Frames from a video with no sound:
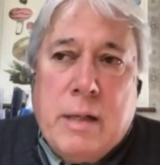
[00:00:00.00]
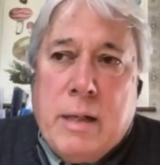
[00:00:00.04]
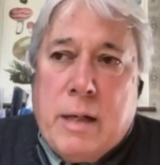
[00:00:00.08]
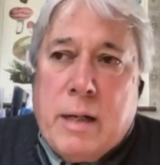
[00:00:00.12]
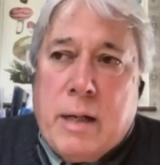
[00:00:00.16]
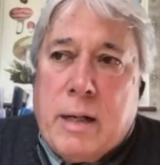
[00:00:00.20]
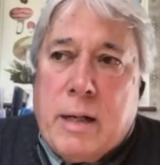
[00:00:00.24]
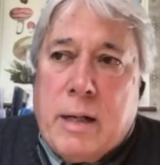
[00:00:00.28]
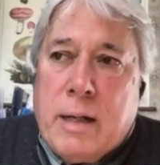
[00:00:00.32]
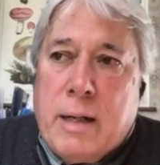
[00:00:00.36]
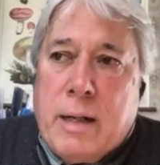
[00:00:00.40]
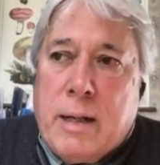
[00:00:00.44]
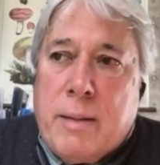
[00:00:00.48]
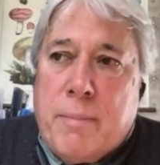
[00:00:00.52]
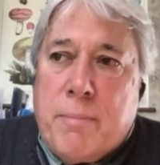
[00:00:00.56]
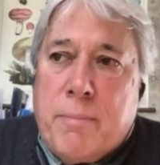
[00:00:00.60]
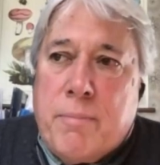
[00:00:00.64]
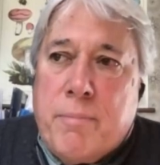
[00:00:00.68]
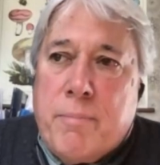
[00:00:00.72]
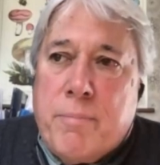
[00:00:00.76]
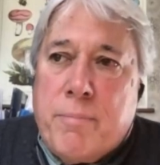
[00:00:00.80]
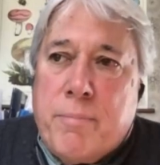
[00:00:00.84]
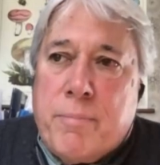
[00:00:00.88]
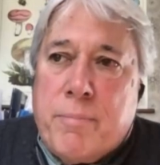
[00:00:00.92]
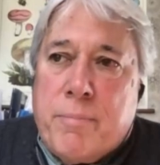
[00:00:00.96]

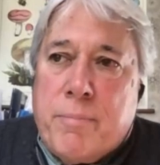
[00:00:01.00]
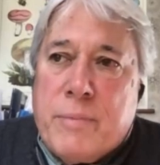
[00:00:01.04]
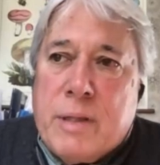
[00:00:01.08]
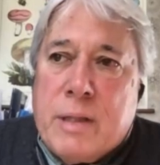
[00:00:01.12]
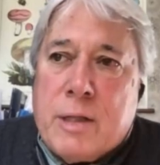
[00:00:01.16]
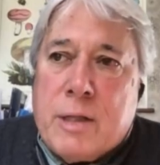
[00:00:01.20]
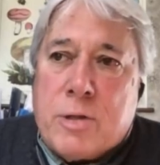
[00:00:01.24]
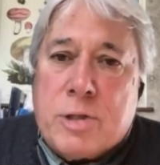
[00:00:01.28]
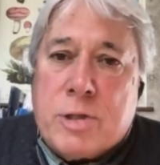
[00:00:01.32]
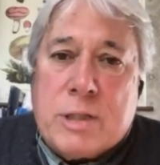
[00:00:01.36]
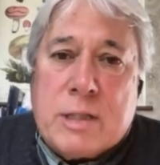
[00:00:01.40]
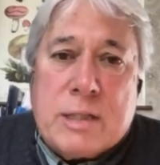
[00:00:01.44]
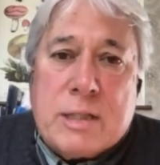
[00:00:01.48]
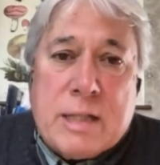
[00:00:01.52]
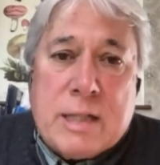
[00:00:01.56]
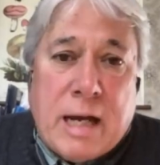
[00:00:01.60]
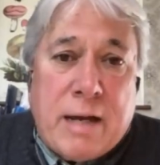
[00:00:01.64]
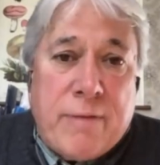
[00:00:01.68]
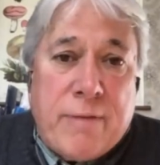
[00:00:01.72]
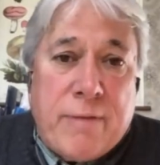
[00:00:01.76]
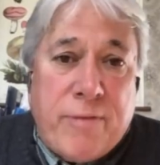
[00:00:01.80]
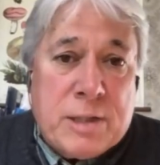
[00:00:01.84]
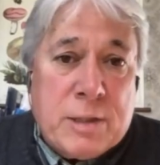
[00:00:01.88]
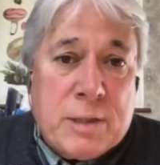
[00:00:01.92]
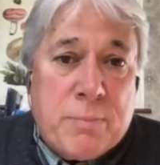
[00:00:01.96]
Um, there's the
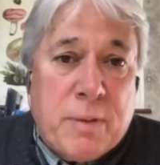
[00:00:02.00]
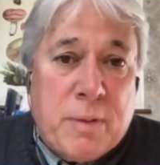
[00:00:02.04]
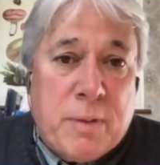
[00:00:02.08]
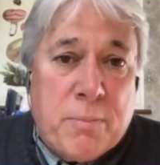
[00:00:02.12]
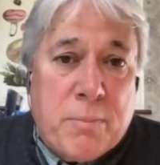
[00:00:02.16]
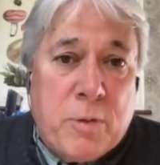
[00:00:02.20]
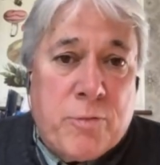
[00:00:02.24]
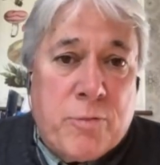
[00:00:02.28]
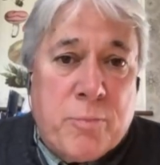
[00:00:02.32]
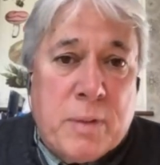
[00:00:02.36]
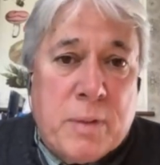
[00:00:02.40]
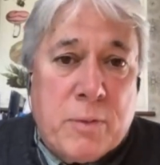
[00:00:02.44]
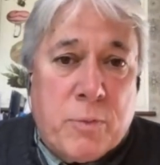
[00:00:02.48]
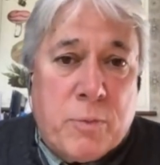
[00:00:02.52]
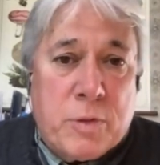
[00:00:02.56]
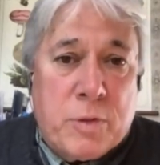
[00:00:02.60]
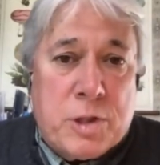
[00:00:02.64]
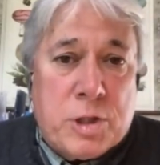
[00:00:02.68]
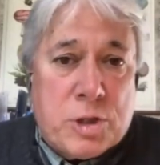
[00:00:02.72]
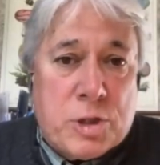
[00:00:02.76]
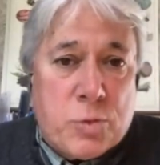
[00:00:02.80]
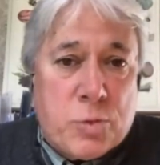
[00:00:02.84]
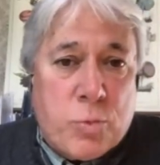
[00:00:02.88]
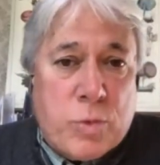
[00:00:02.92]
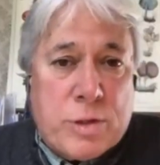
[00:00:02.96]
divestment movement, which
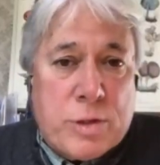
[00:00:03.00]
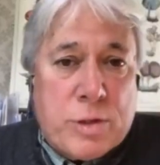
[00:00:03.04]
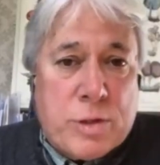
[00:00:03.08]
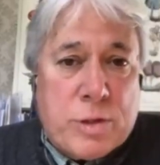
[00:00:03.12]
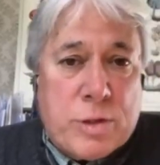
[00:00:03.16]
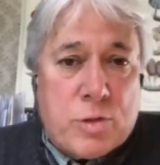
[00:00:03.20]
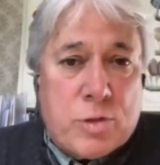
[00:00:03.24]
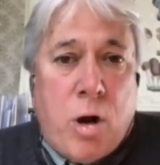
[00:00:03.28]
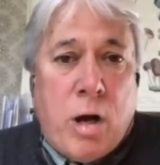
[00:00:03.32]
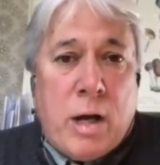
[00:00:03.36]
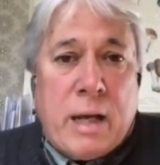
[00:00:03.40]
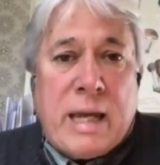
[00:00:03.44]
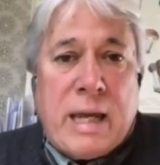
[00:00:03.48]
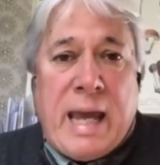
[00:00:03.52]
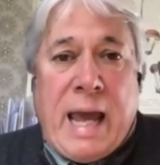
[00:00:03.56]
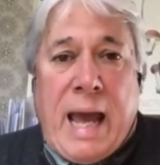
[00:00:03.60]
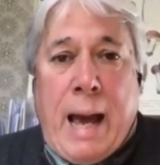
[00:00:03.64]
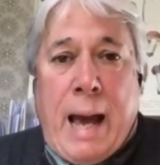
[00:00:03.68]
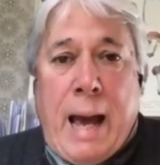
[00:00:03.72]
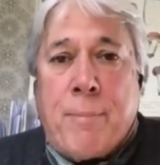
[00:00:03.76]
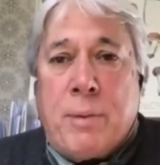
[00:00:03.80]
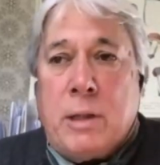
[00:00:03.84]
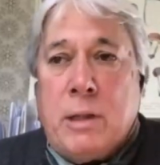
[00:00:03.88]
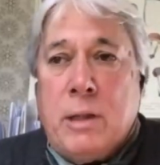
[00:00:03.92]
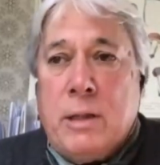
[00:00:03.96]
is withdrawing
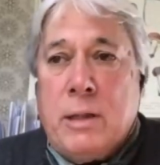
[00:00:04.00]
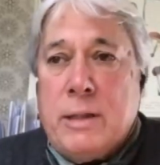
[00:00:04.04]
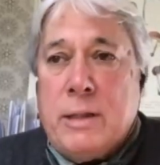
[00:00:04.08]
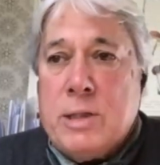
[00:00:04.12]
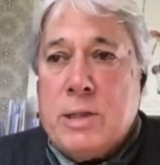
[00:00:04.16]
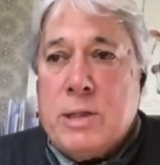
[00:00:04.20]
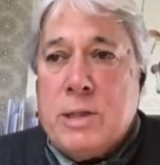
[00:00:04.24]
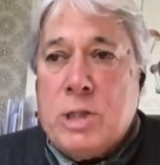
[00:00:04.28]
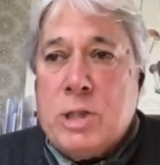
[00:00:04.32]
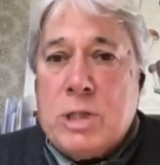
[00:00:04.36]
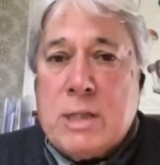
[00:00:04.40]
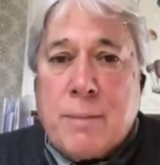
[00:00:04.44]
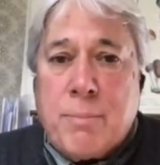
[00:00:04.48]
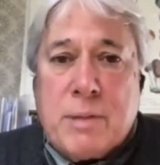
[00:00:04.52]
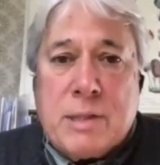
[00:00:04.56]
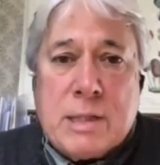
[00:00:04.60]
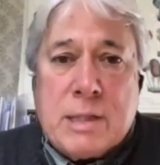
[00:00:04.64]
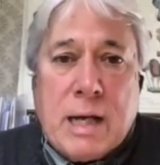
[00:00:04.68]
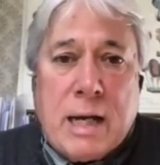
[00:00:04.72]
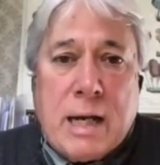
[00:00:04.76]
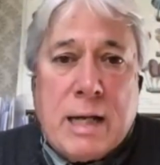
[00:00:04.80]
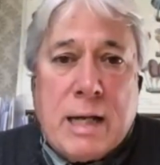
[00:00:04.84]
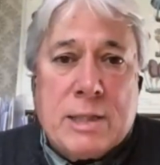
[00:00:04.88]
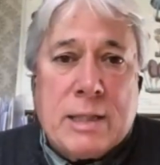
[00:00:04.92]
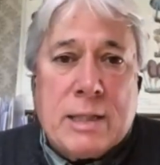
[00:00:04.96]
capital and
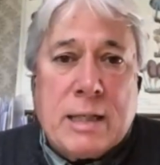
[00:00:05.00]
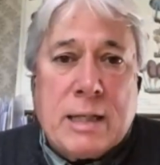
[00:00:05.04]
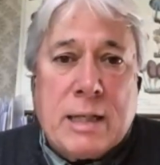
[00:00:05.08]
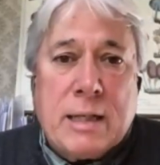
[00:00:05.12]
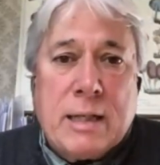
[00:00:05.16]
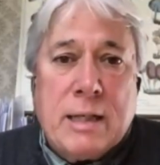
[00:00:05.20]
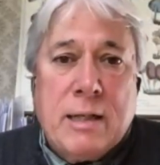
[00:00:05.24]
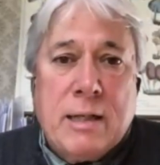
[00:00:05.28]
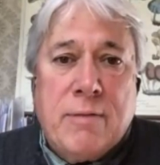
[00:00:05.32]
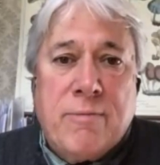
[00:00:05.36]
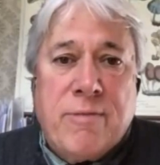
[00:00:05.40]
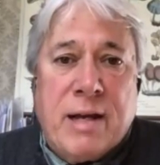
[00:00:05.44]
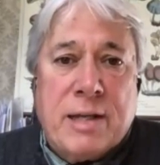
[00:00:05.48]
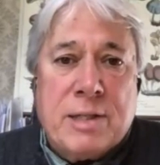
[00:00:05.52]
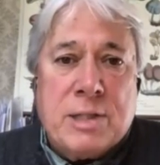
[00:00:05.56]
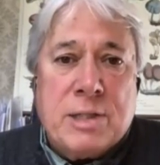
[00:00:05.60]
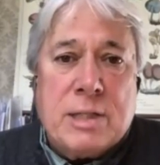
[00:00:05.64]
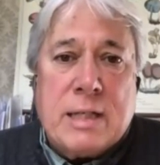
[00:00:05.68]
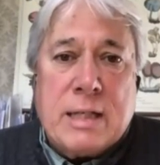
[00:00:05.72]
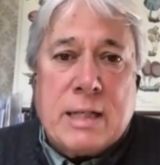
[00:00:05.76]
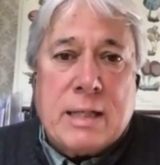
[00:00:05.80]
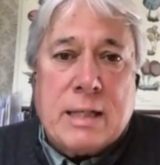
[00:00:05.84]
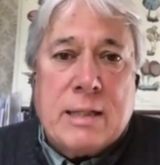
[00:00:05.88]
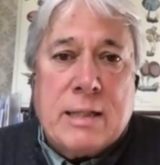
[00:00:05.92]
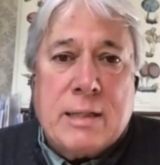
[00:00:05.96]
stigmatizing
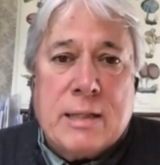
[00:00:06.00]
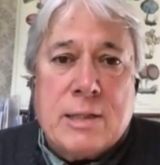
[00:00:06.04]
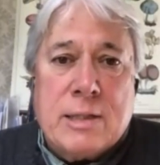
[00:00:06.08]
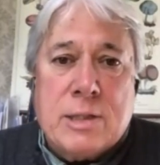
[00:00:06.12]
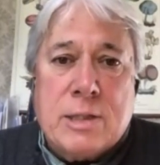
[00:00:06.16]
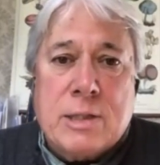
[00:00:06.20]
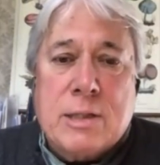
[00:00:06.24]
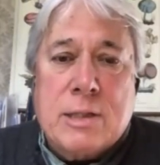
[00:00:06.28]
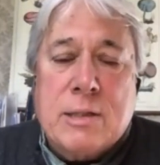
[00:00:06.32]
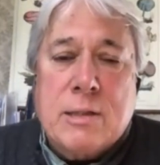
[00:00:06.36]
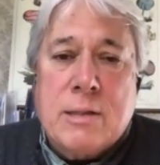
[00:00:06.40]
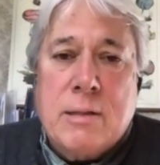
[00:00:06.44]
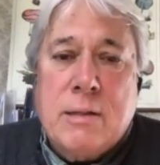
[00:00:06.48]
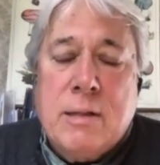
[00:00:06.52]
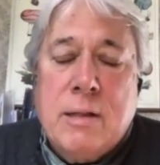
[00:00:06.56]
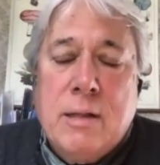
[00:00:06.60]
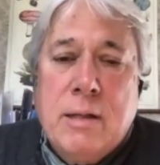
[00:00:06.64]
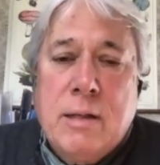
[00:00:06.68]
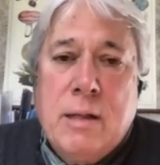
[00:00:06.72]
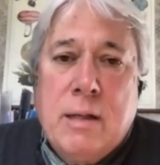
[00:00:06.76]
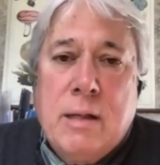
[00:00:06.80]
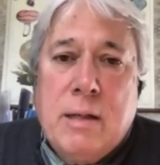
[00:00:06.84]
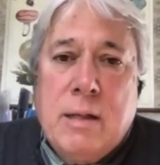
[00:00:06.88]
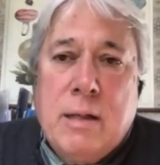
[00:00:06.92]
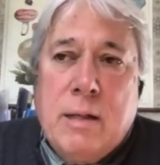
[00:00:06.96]
investing in this.
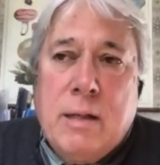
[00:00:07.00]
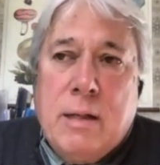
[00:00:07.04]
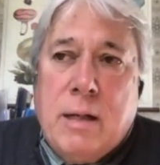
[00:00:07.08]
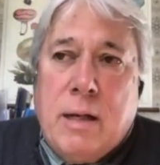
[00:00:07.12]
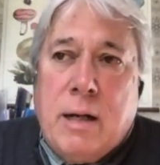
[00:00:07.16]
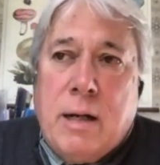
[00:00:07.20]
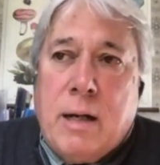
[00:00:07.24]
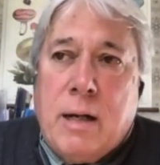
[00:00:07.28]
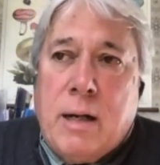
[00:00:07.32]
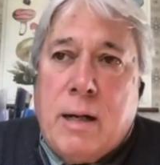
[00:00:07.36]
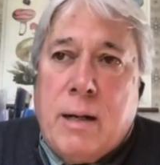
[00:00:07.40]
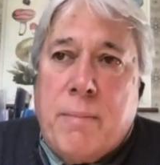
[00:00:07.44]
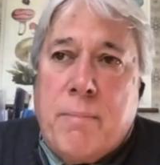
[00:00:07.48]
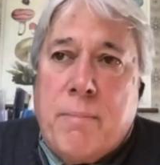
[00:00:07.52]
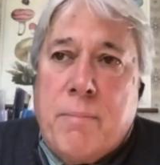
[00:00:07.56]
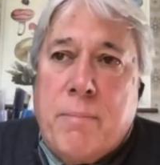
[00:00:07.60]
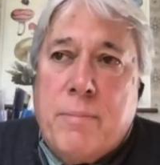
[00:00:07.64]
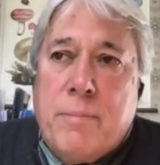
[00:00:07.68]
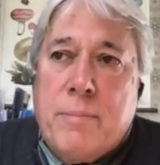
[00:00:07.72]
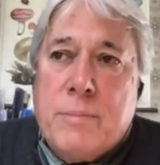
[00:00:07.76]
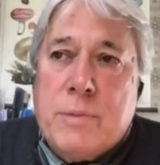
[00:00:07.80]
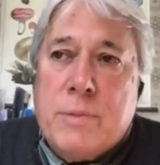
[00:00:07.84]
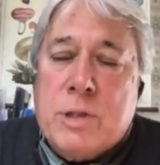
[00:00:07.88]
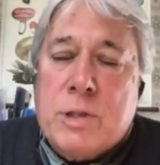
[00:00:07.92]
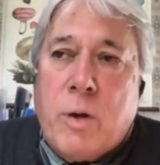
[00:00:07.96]
Um,
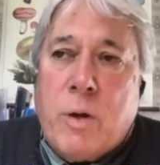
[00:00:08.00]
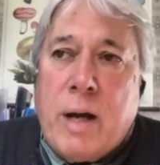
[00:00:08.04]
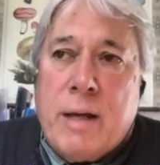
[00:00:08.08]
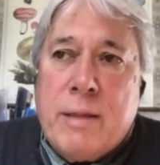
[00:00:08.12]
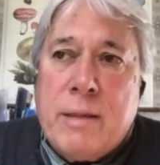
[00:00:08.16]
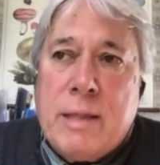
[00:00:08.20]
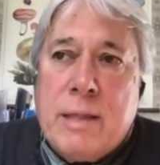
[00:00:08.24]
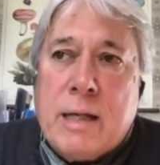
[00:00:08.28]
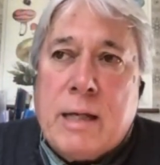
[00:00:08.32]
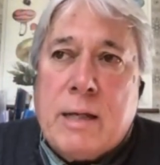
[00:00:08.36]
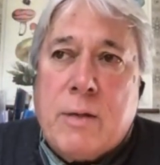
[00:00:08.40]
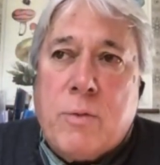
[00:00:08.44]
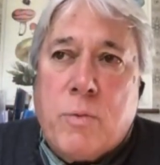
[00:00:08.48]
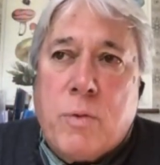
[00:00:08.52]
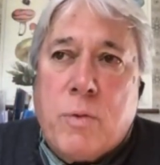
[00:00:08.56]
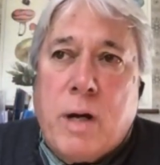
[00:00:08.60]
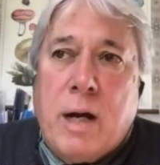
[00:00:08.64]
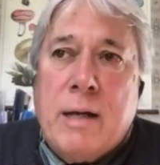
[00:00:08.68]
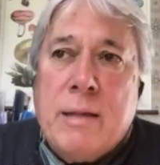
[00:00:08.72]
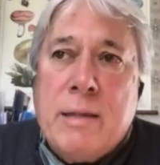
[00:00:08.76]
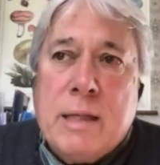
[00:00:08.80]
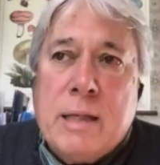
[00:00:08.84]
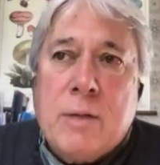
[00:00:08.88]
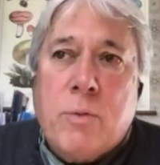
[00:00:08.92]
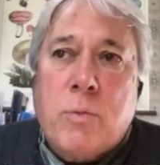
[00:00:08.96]
so I think
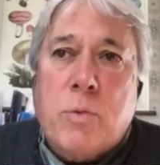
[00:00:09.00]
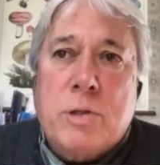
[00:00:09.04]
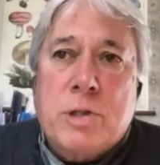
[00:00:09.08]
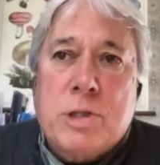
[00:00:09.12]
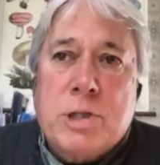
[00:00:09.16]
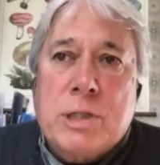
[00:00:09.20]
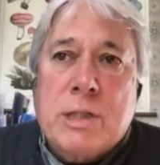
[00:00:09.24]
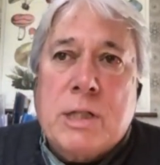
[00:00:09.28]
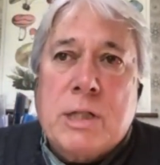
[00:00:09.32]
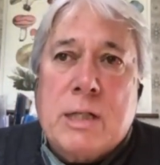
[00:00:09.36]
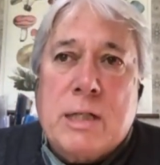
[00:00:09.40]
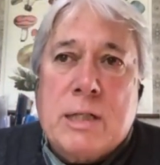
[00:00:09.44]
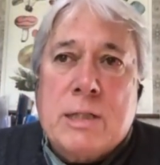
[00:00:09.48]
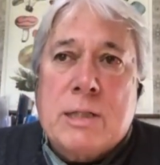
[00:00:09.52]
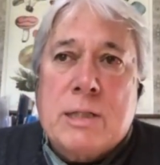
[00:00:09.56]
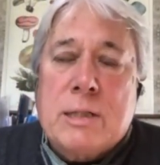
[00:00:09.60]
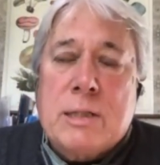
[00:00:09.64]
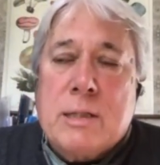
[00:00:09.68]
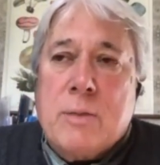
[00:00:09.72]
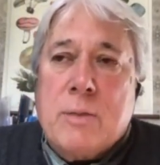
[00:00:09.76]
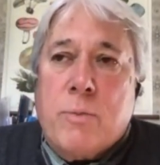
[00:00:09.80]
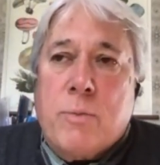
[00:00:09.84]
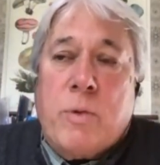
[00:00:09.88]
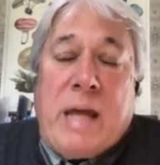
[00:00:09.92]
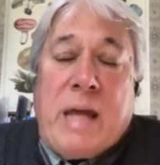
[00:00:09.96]
I think we're just going to
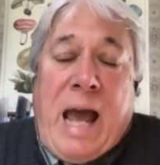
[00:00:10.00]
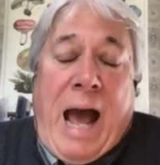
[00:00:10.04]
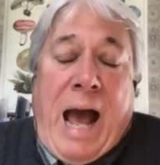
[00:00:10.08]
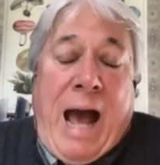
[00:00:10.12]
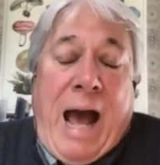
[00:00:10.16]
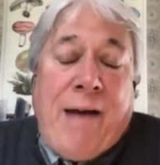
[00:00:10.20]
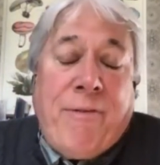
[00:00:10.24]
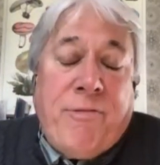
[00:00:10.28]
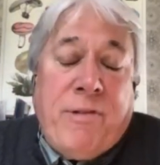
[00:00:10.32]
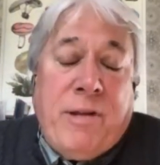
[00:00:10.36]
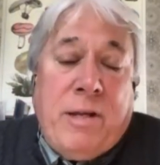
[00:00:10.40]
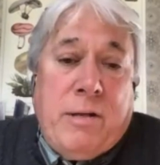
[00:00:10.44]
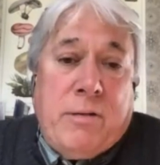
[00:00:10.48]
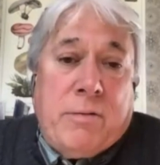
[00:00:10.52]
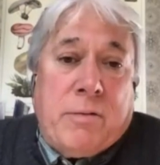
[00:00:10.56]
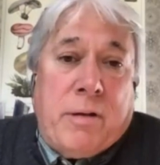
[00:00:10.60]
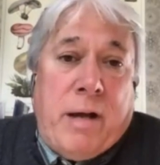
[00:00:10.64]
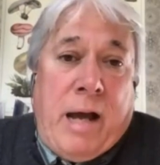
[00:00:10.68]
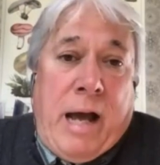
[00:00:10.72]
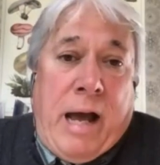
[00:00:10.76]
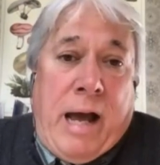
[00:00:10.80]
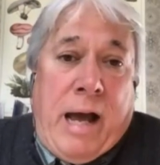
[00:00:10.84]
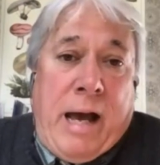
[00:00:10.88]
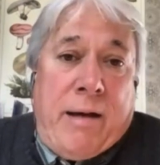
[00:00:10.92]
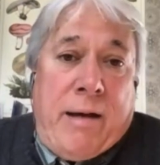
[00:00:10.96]
we have to
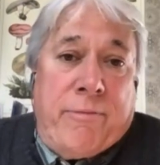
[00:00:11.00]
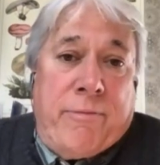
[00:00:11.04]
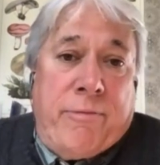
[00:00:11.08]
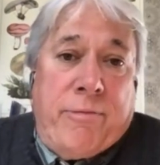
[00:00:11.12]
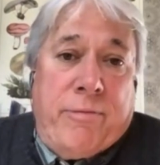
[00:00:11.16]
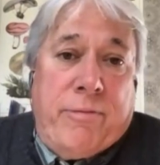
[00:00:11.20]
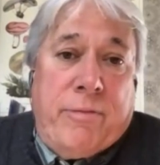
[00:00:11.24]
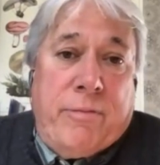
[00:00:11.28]
have